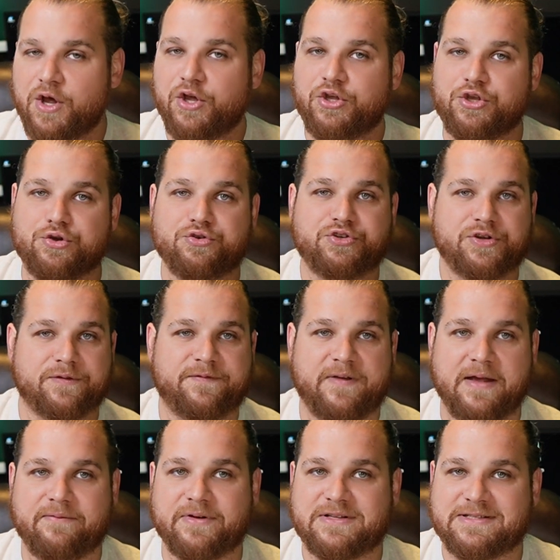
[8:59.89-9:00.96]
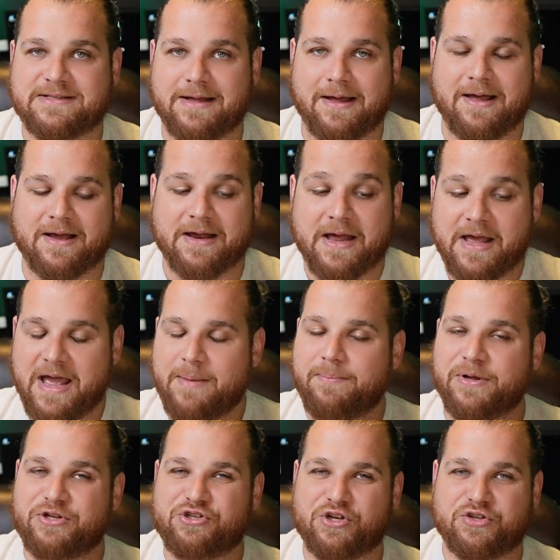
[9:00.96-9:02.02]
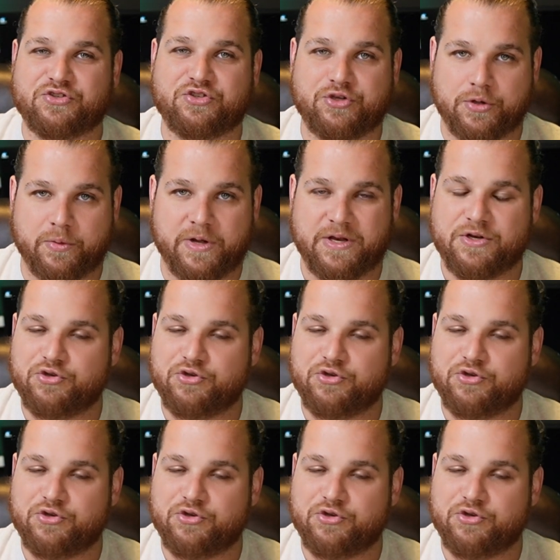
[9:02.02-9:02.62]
use your favorite stock, but just do it.